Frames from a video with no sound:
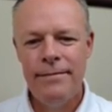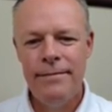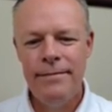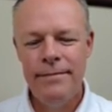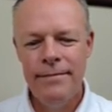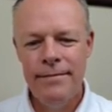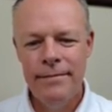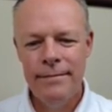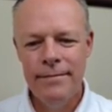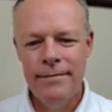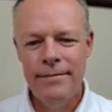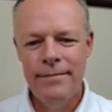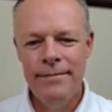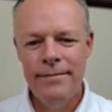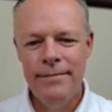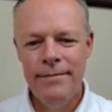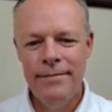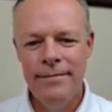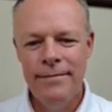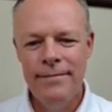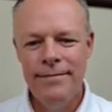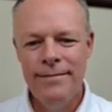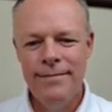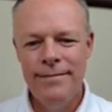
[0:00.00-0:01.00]

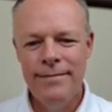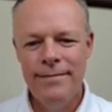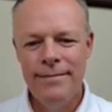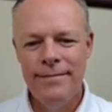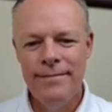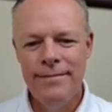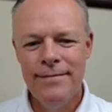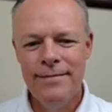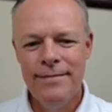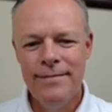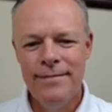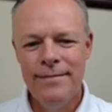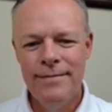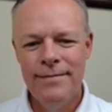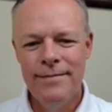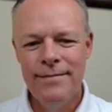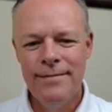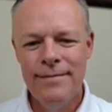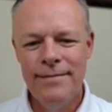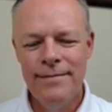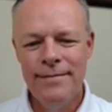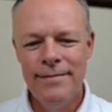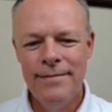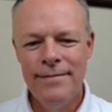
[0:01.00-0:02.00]

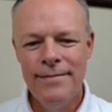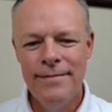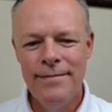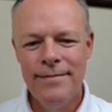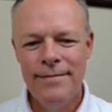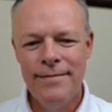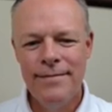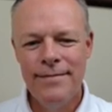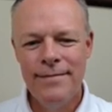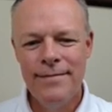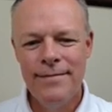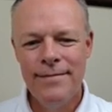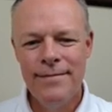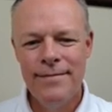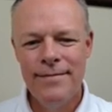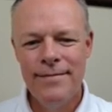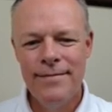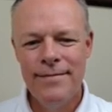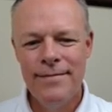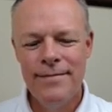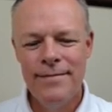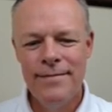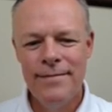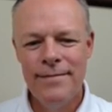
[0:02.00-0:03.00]

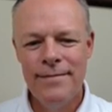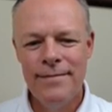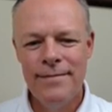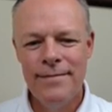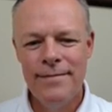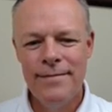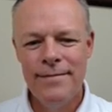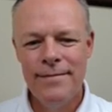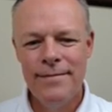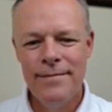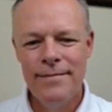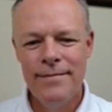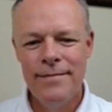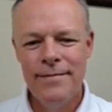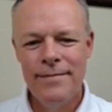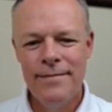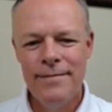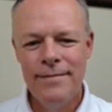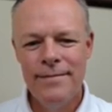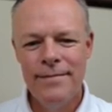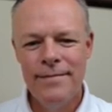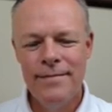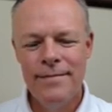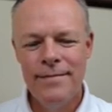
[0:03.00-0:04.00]

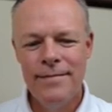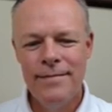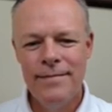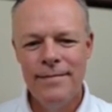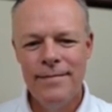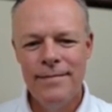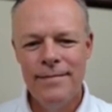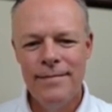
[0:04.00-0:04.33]
No words are spoken by the person on screen.